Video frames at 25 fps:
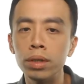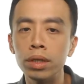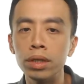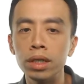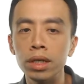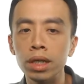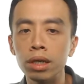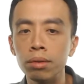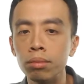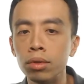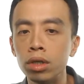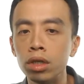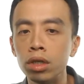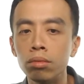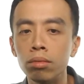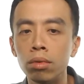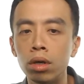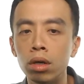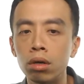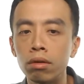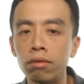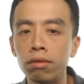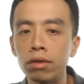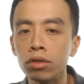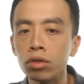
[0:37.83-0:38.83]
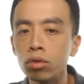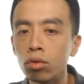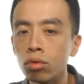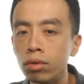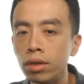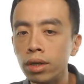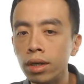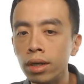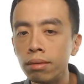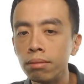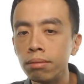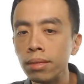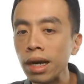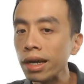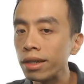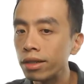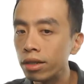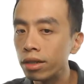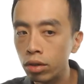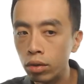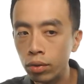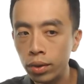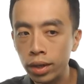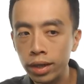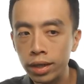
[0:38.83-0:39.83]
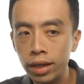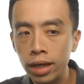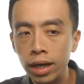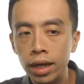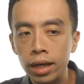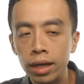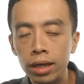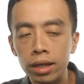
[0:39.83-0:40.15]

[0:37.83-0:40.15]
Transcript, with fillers: dm cube of sodium ethanoate